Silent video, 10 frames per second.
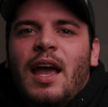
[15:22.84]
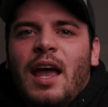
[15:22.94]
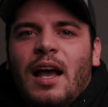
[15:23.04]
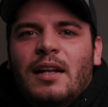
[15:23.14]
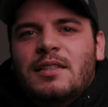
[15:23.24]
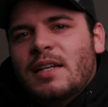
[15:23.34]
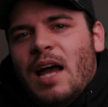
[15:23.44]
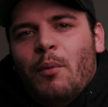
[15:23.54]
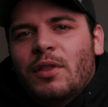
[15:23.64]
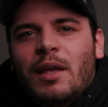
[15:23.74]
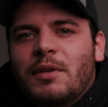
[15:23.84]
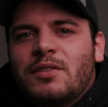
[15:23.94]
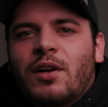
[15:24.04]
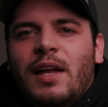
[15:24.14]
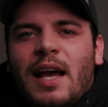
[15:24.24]
and sit down with them and
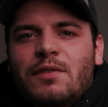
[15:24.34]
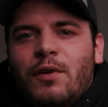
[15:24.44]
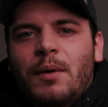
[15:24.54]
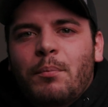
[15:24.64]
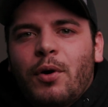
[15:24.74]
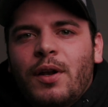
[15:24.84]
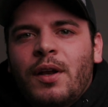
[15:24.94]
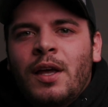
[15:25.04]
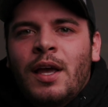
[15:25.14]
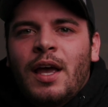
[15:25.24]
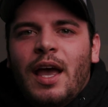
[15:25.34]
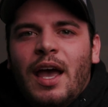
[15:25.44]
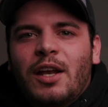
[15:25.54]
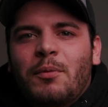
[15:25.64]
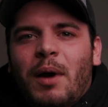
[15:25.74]
start to ask for input.
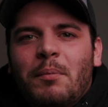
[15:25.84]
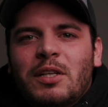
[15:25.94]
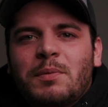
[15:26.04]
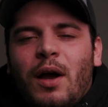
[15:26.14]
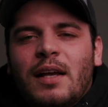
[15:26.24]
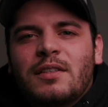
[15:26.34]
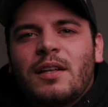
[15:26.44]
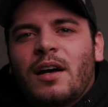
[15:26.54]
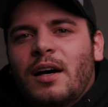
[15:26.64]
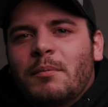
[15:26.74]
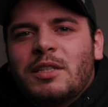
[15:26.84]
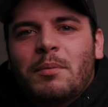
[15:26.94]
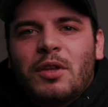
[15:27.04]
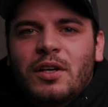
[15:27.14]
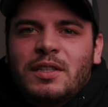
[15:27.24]
And you might be surprised
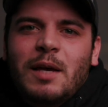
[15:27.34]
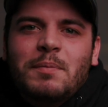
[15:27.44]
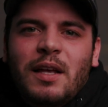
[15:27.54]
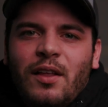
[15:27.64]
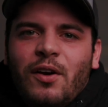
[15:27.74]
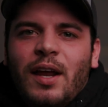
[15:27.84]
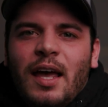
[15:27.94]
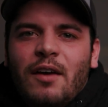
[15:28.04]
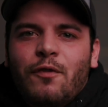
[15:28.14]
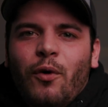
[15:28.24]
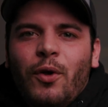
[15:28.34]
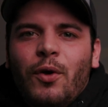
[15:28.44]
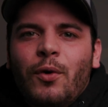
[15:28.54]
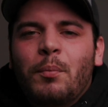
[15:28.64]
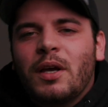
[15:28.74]
some of the good tips that they're gonna have for
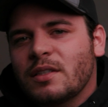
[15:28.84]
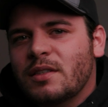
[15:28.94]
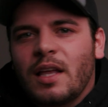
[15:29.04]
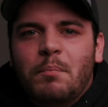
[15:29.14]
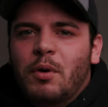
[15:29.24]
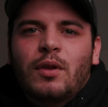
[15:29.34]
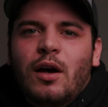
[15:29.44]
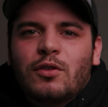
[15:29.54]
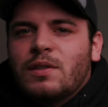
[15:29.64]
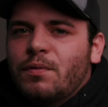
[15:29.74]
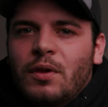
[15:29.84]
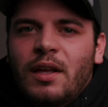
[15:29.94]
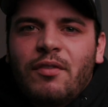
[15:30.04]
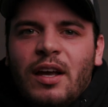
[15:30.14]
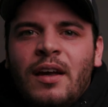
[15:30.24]
you, because they build houses for a
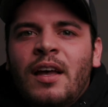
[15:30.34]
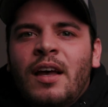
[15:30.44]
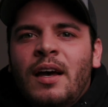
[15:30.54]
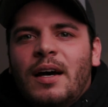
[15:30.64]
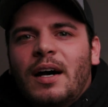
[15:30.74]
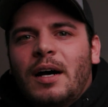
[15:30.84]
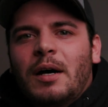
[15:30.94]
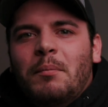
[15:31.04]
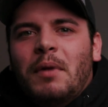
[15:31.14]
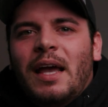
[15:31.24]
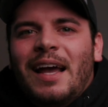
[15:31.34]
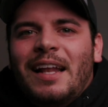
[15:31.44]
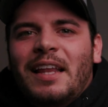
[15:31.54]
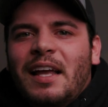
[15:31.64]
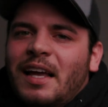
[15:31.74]
living,
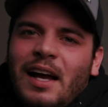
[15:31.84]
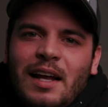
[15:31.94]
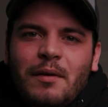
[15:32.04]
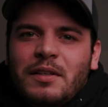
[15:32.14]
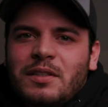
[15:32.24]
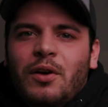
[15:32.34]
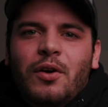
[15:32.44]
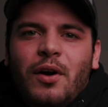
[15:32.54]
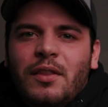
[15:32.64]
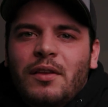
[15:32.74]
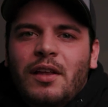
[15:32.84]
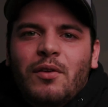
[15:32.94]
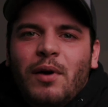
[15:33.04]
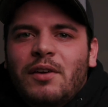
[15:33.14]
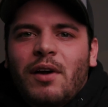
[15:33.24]
and they can kind of steer you in
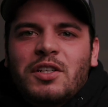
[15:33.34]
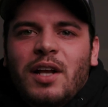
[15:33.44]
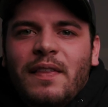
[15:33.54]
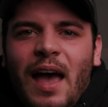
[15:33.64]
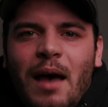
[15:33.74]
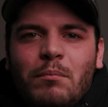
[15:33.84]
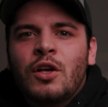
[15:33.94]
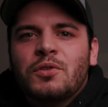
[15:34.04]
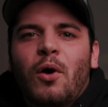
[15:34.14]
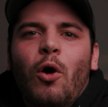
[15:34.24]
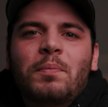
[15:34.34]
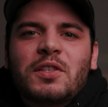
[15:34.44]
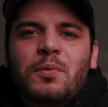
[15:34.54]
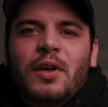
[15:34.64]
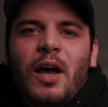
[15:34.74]
the right direction on that. So I hope
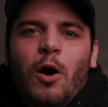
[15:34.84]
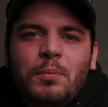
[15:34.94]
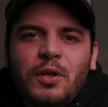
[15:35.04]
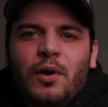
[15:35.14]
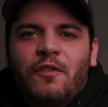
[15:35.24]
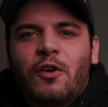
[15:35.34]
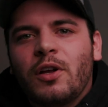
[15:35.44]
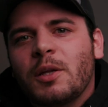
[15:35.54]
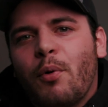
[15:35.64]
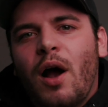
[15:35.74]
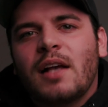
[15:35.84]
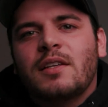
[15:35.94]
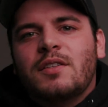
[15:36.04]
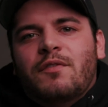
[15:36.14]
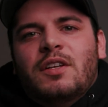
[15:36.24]
this really helped you. If you're in the
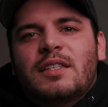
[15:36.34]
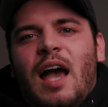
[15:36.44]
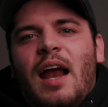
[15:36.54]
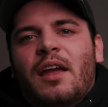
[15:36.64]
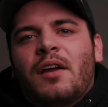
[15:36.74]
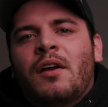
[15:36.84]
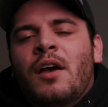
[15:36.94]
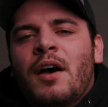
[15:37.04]
process of designing